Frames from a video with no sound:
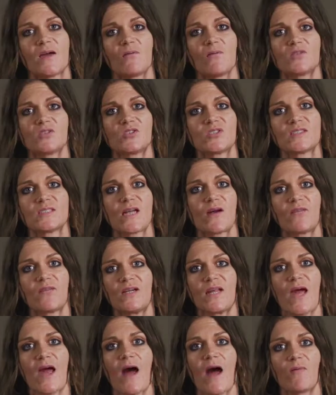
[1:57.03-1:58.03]
It was just
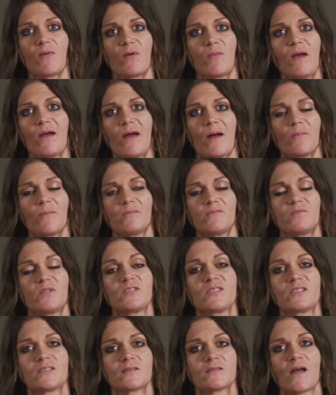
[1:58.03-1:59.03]
every day I would wake up
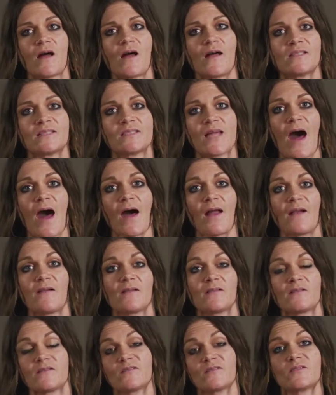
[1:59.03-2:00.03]
just sad
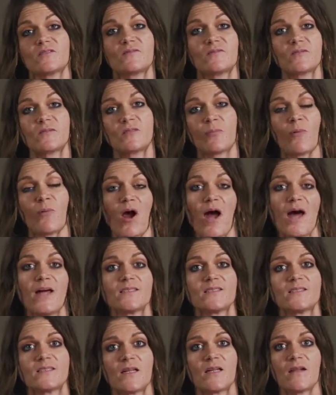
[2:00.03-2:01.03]
and
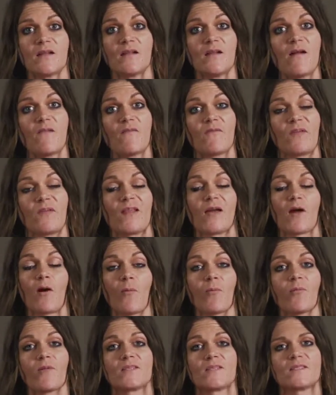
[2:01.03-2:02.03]
depressed and feeling
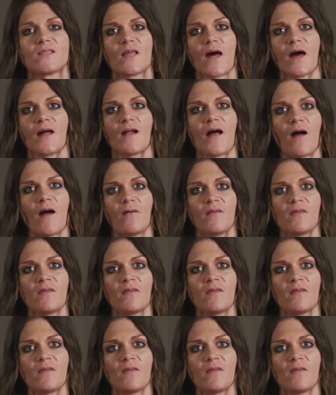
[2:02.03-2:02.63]
hopeless that